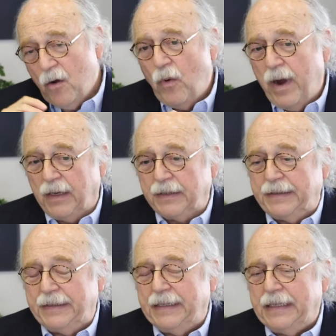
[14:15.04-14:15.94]
Well,
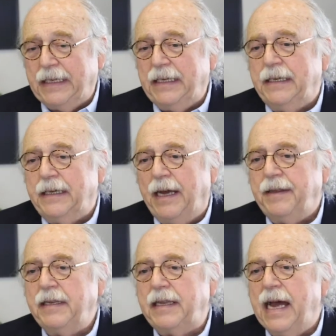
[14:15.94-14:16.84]
I
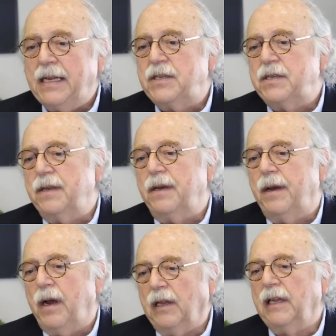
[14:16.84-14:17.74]
think that's
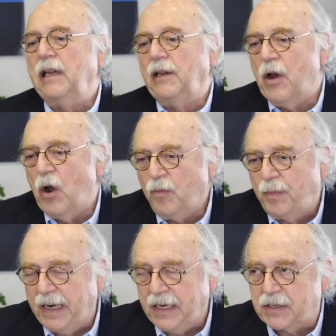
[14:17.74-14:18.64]
a little known
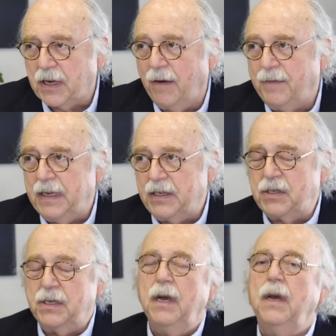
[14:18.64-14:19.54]
piece of
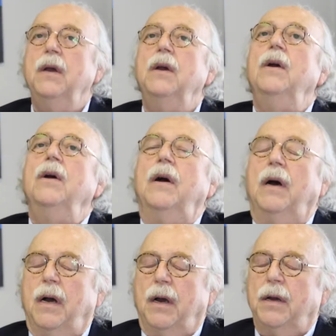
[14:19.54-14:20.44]
this
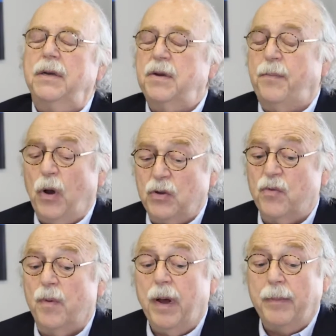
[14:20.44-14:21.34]
supposed
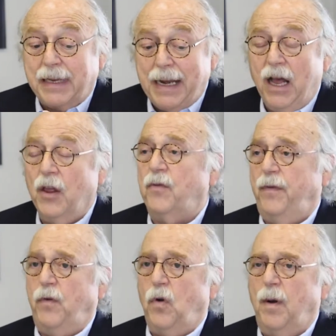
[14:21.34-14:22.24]
Republican health
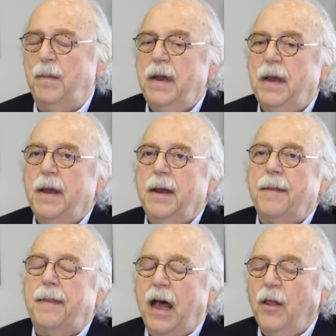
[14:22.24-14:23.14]
reform.
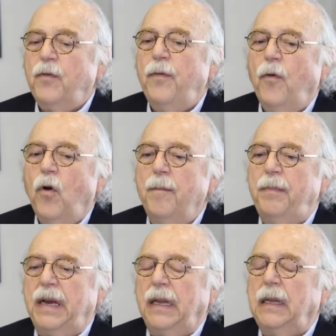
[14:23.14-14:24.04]
The health reform
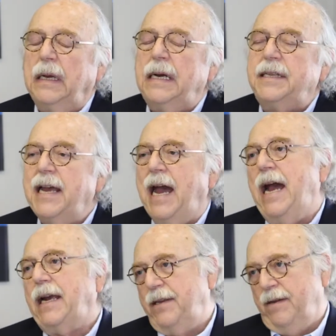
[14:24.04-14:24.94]
bill
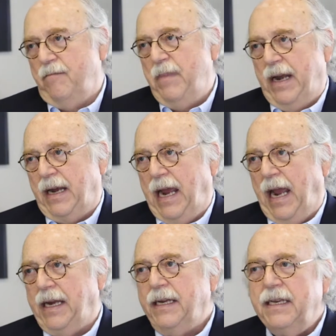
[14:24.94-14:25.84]
attacked
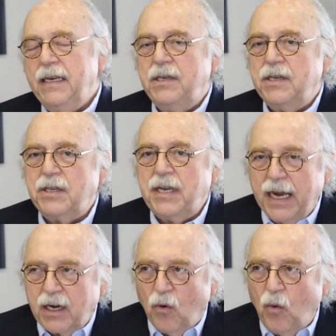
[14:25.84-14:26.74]
Medicaid. It didn't just
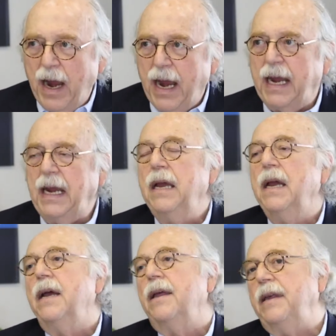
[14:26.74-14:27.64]
take away
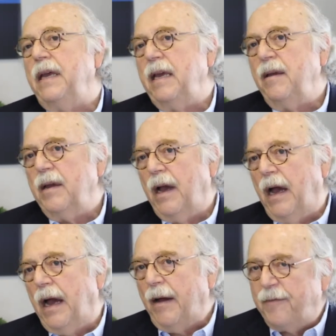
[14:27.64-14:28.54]

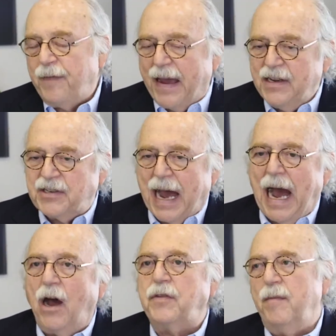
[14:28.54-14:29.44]
phase
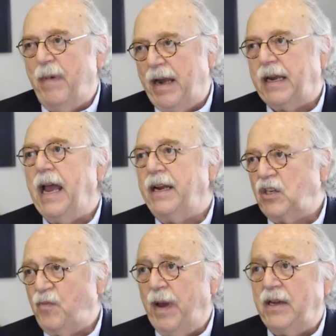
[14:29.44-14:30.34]
out the Medicaid
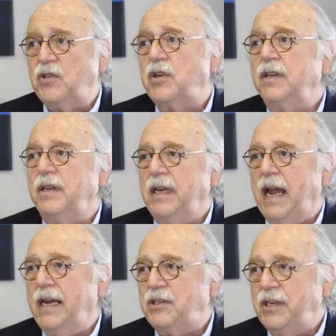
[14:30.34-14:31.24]
expansions under the
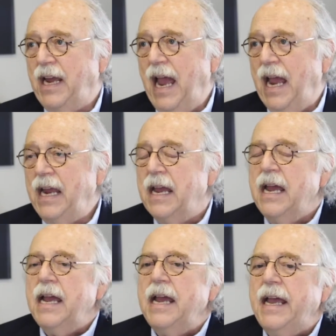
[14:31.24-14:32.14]
ACA.
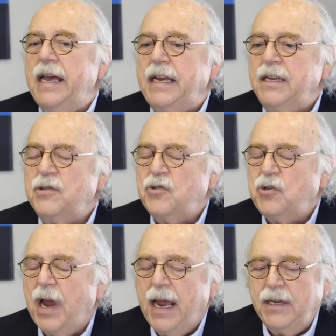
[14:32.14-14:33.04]
It is
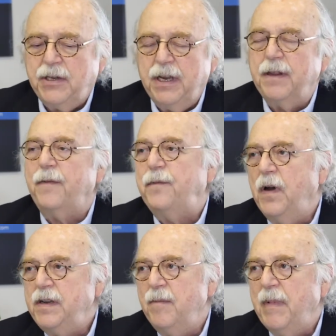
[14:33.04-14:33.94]
changing the
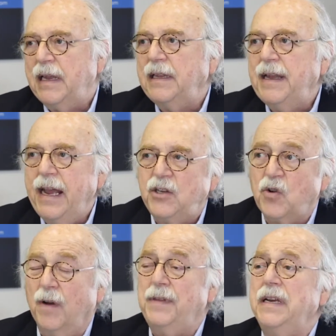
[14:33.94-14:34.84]
fundamental nature
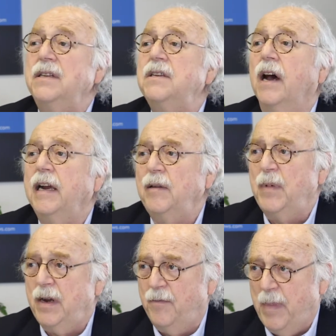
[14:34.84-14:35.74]
of the
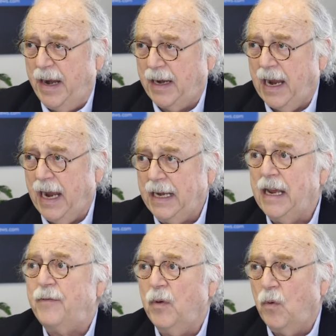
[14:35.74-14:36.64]
entitlement of Medicaid
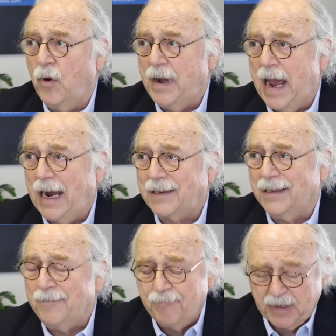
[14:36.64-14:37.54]
if it were
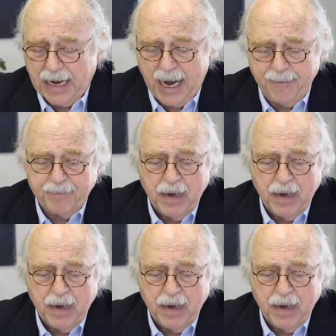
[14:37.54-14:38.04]
enacted, okay?